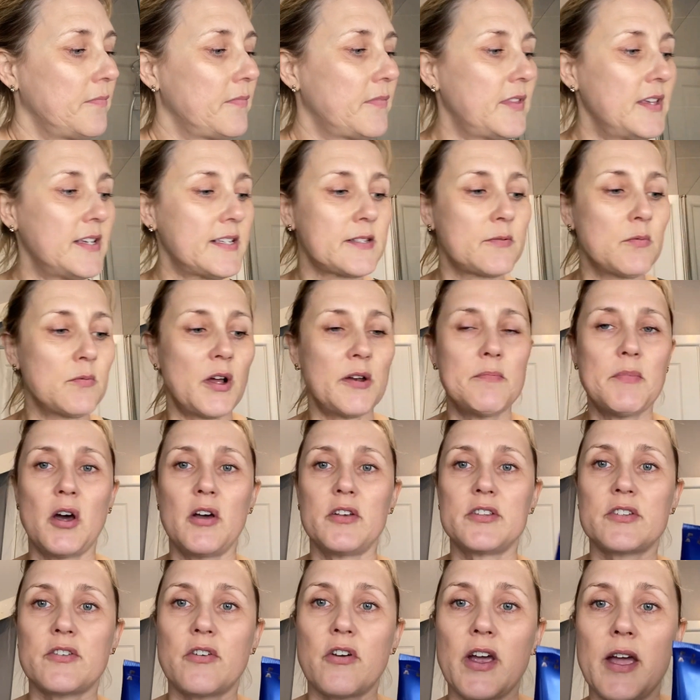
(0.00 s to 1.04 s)
this one,
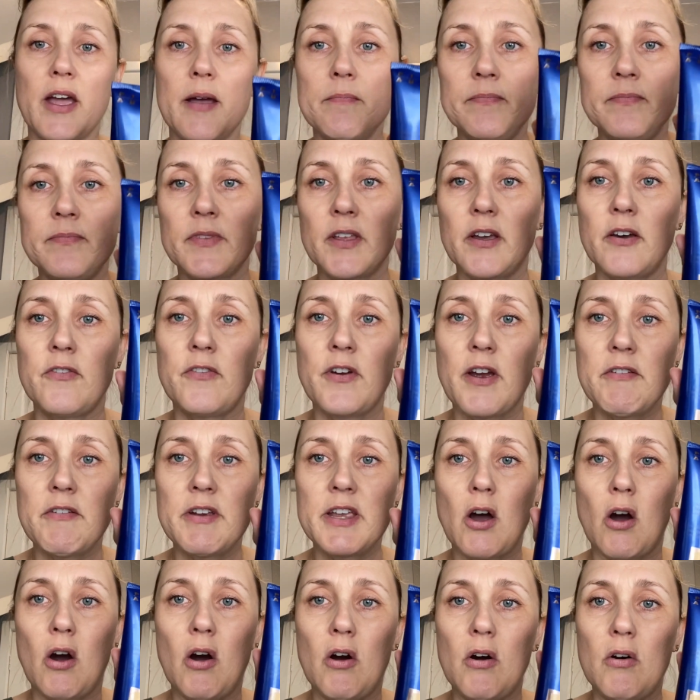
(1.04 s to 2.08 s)
Mask Creme, a
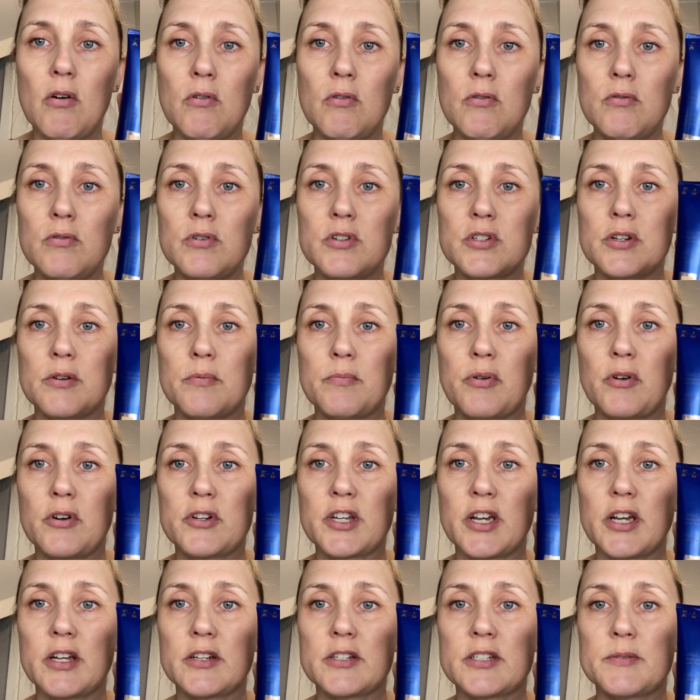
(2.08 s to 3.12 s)
very old
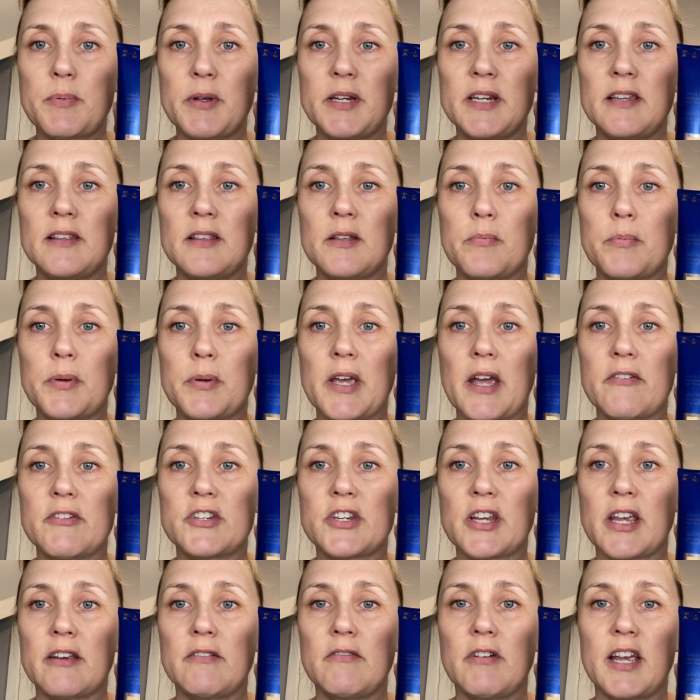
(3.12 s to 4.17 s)
product, it's been in the Pier
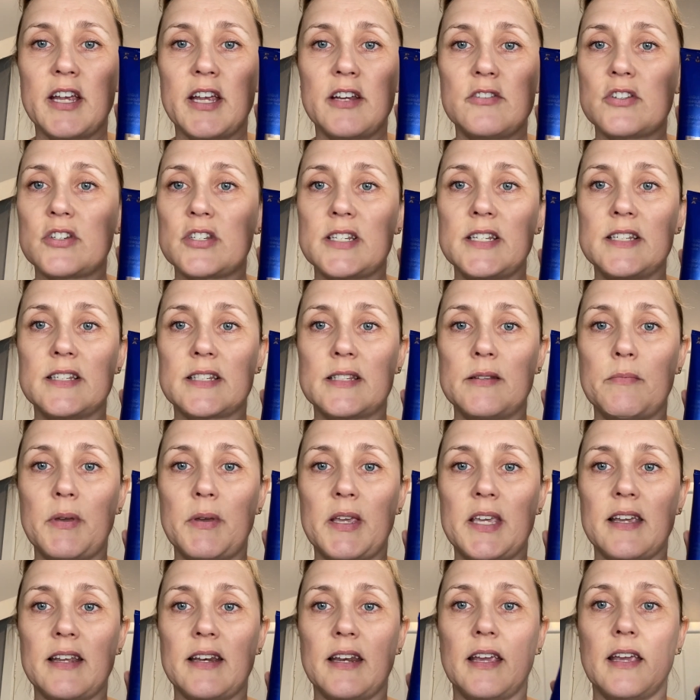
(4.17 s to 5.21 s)
Augé range since the
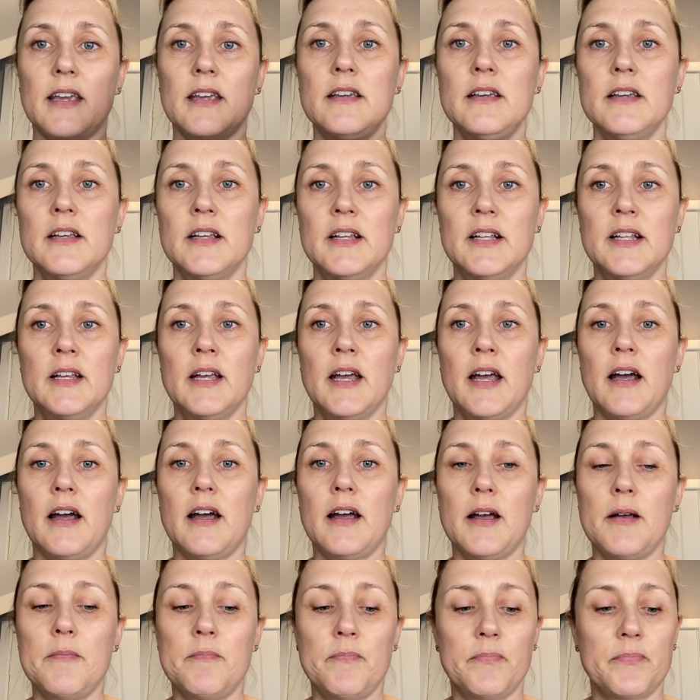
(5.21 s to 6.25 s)
beginning,
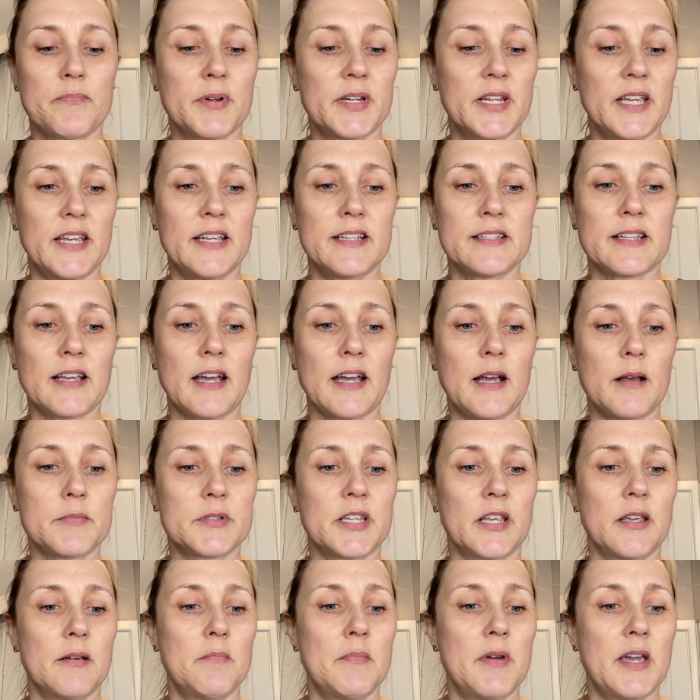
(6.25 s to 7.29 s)
um, but it is
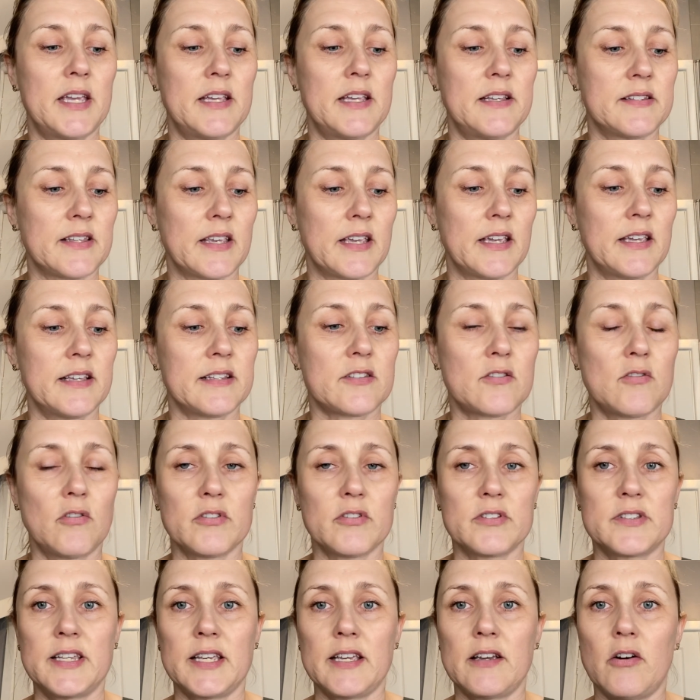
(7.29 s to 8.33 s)
absolutely amazing. It's
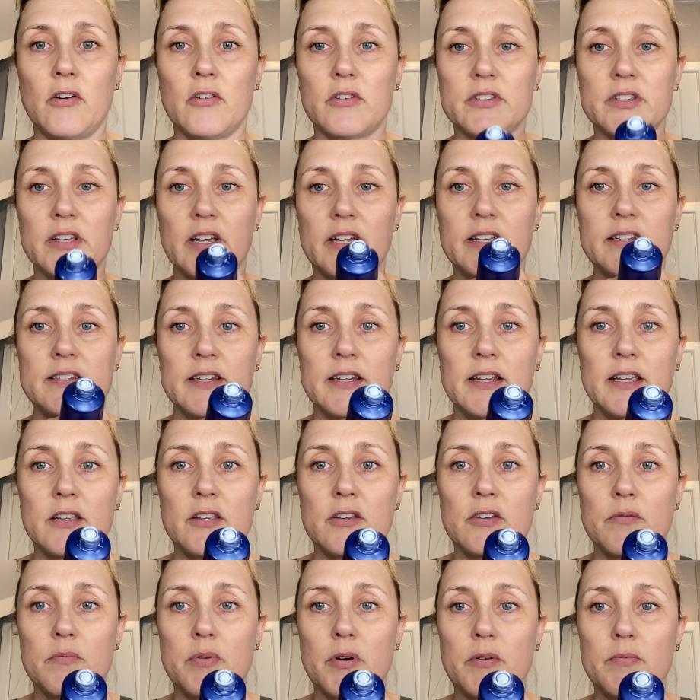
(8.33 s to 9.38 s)
got zinc oxide in it,
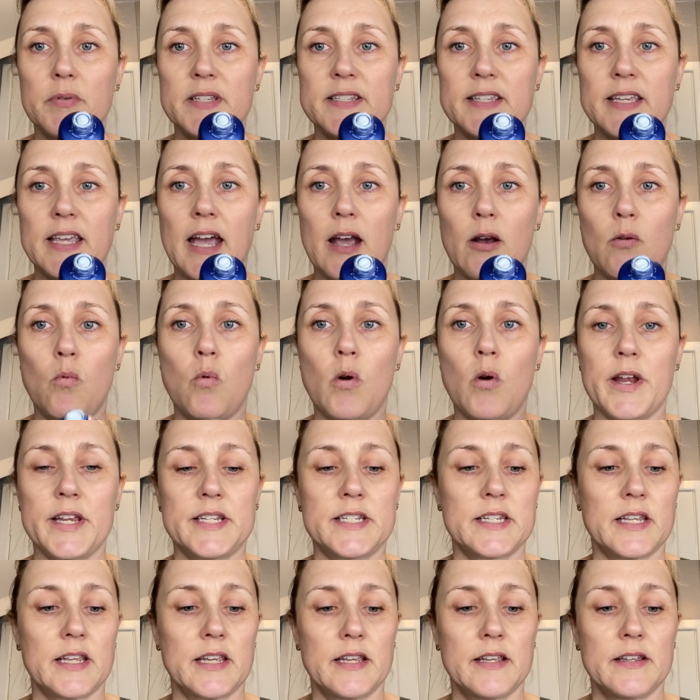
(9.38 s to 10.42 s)
you can probably see how
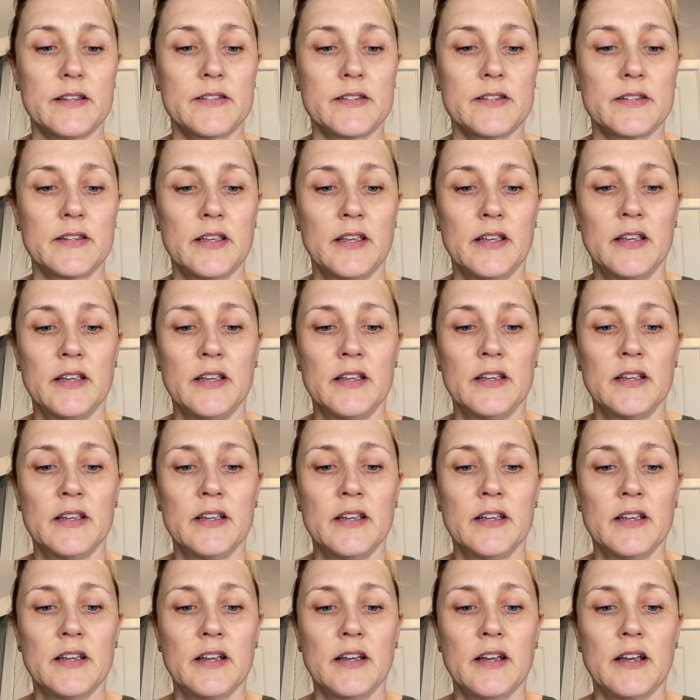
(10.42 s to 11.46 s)
white it is.
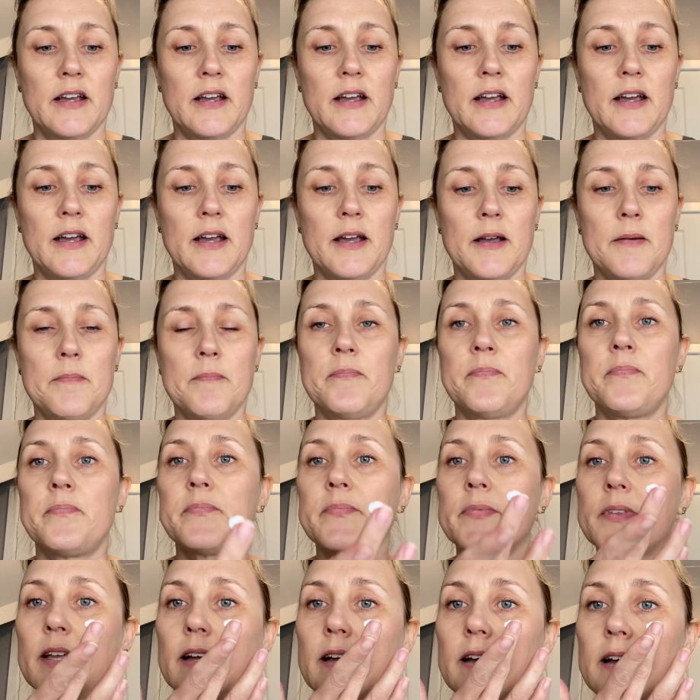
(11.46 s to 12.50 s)
Um,
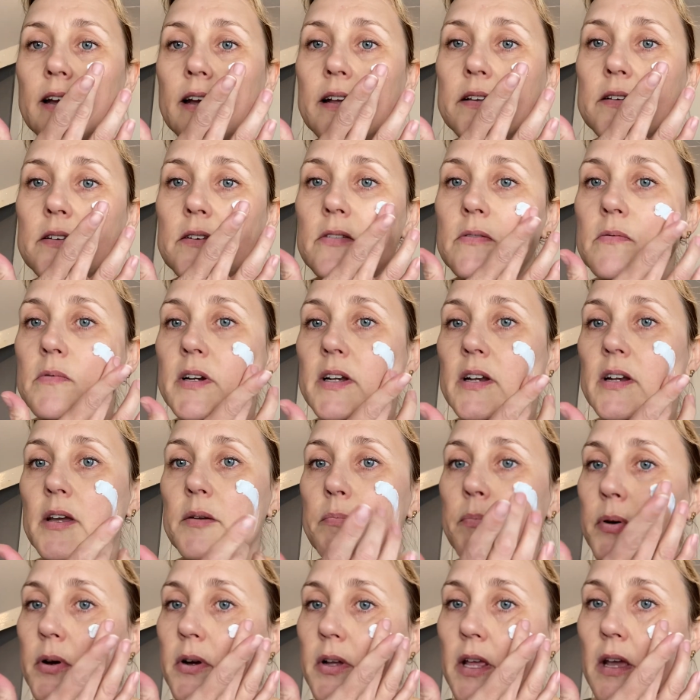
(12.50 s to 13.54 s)
and when I
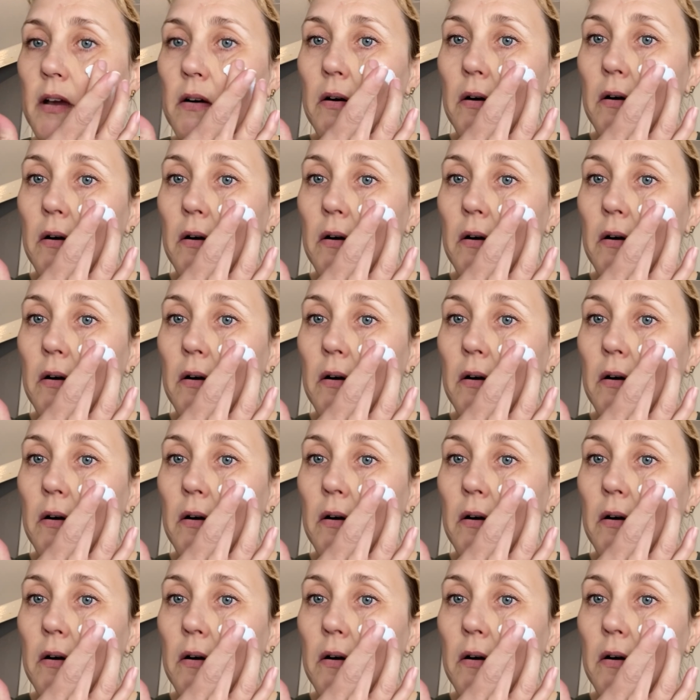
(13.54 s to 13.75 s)
put it